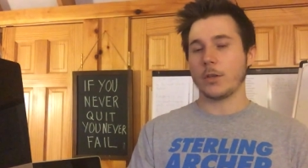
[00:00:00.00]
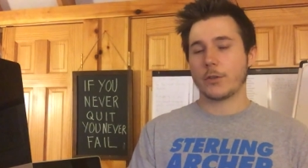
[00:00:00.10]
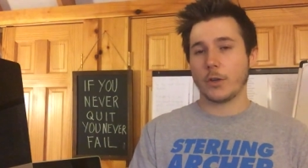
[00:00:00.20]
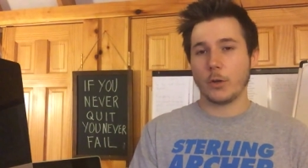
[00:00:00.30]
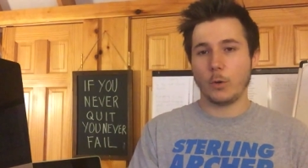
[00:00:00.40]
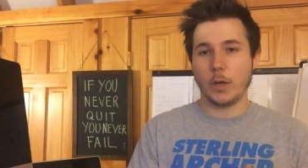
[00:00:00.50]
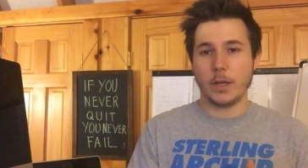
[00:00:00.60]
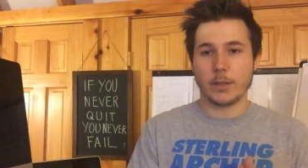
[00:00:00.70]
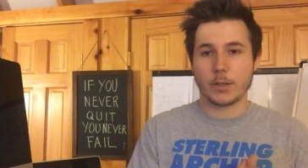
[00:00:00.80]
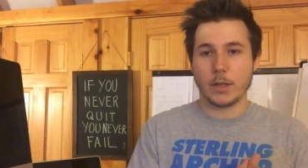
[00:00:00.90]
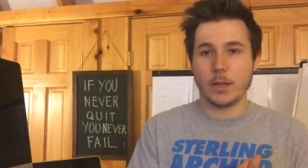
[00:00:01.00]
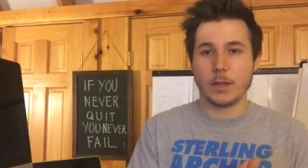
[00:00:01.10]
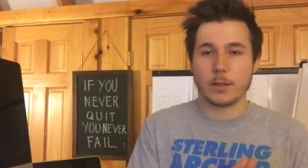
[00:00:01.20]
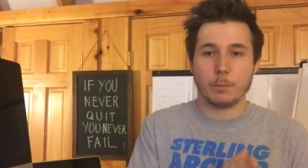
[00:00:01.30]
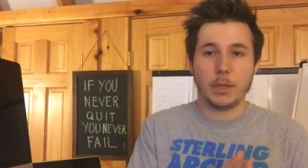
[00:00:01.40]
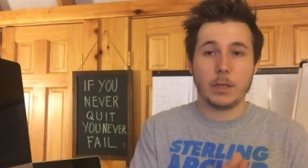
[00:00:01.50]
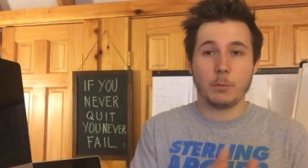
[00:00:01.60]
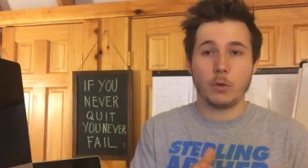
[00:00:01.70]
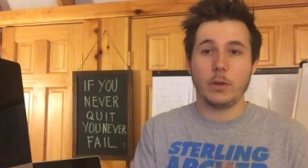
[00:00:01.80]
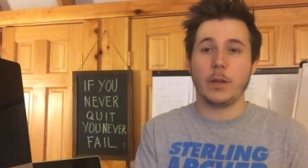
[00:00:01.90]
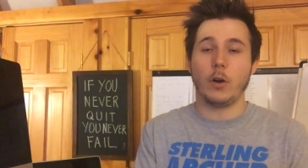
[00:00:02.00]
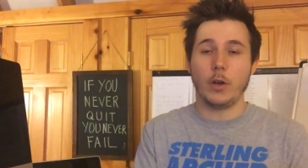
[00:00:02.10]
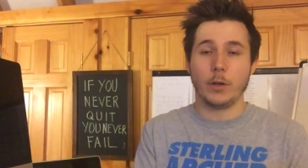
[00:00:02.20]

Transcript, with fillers: So it's it's applicable in,